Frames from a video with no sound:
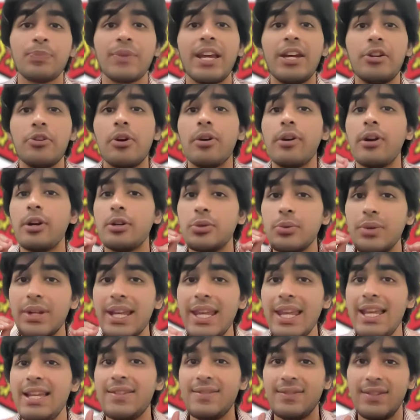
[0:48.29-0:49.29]
in order to
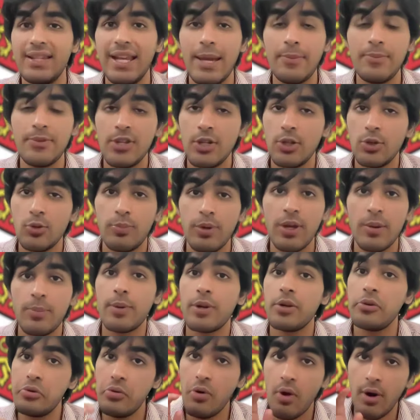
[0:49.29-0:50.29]
ace the MCQ
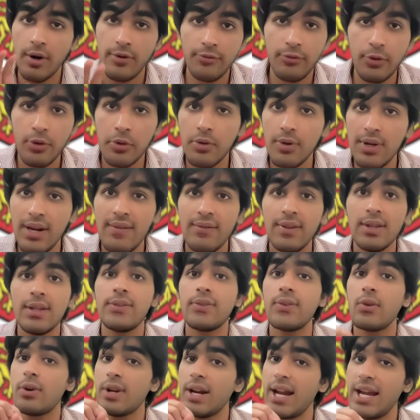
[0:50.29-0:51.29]
paper, not for O
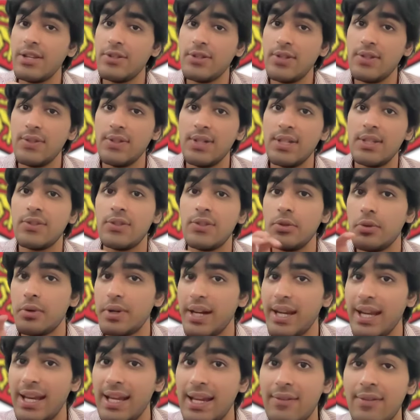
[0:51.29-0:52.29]
levels or IGCSE
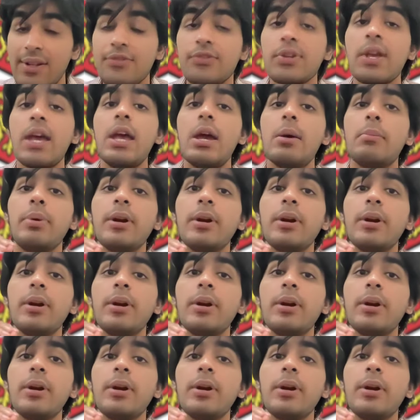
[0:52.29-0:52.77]
or A levels,